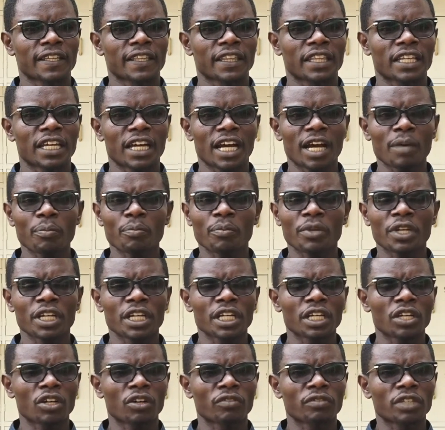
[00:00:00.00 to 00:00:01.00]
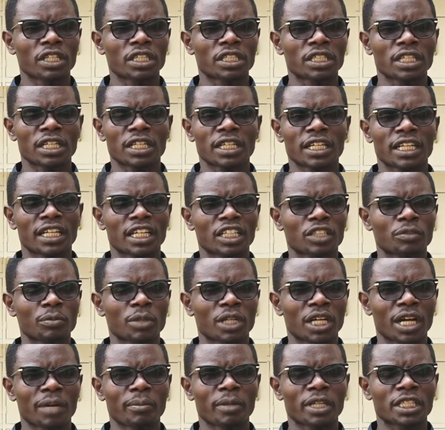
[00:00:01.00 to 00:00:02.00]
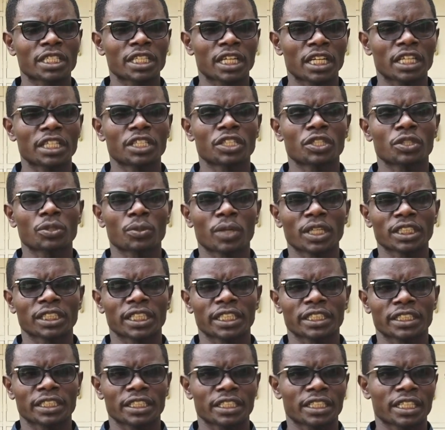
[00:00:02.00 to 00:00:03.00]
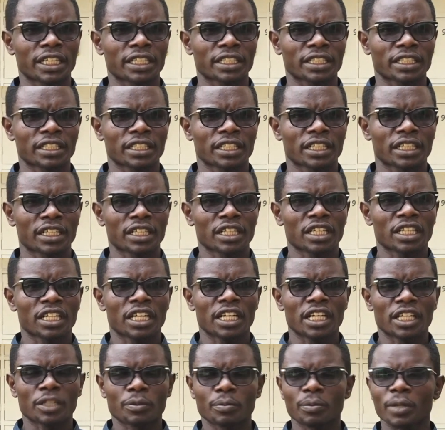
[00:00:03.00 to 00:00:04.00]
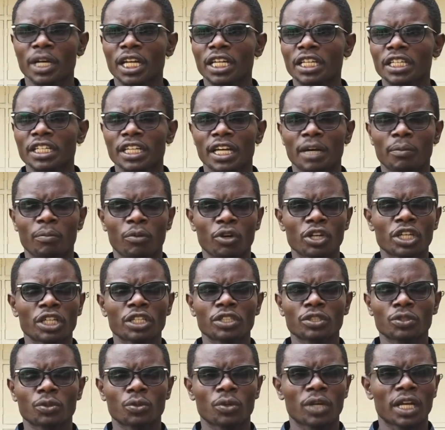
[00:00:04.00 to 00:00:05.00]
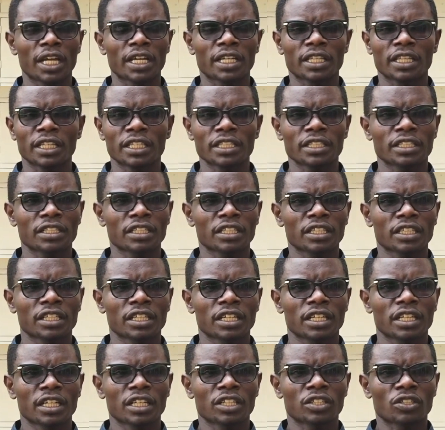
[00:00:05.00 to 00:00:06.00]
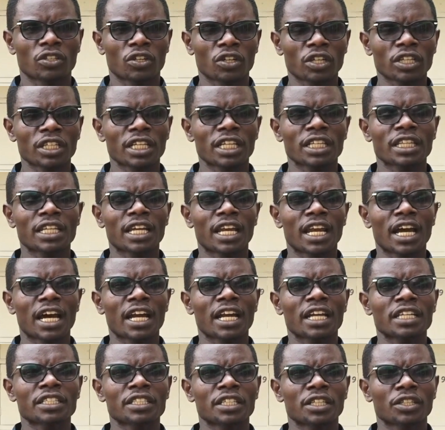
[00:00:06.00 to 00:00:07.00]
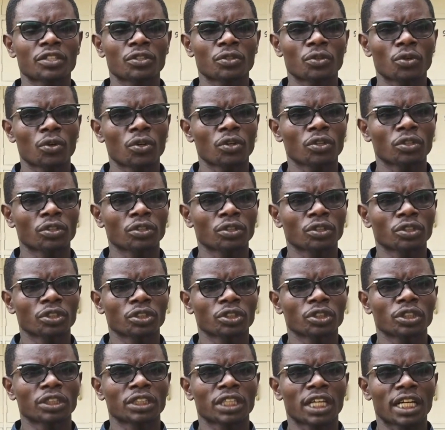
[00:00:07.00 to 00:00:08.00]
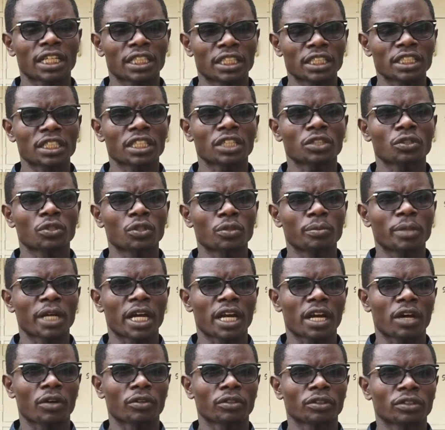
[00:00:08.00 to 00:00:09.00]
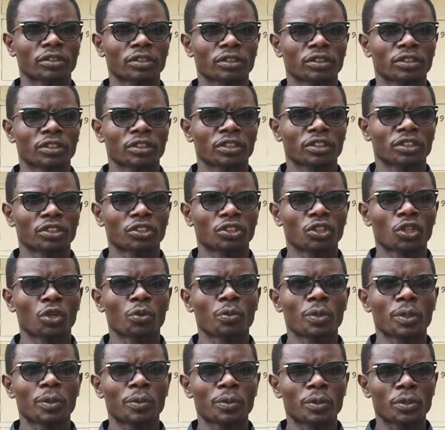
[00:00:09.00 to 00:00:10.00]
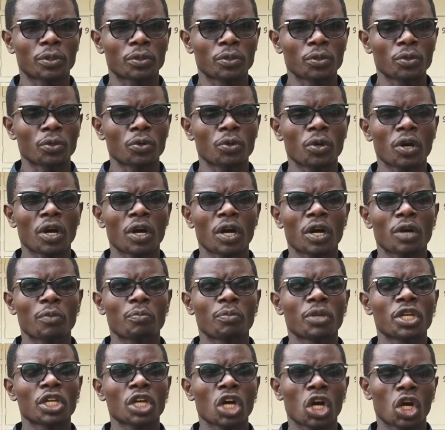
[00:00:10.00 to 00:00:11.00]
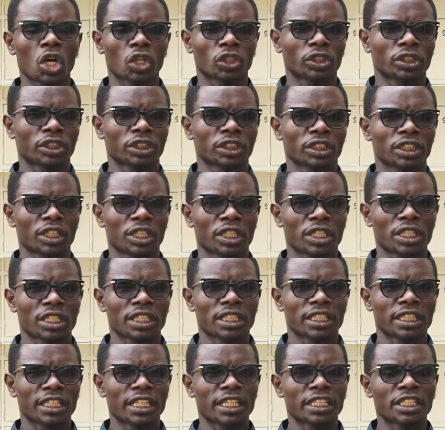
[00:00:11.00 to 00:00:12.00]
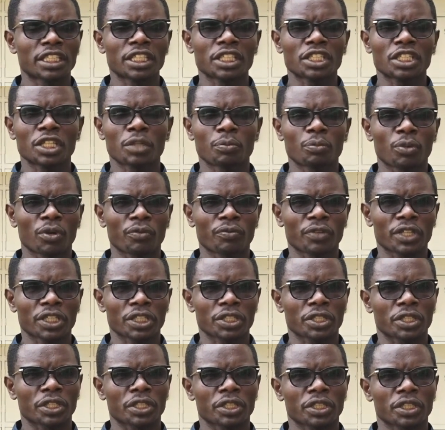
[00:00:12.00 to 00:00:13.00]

The upbringing of the children has become a challenge to us as teachers, especially in a boarding school like this. So long as the learner is in school, a teacher should be around. So we do beyond the teaching profession.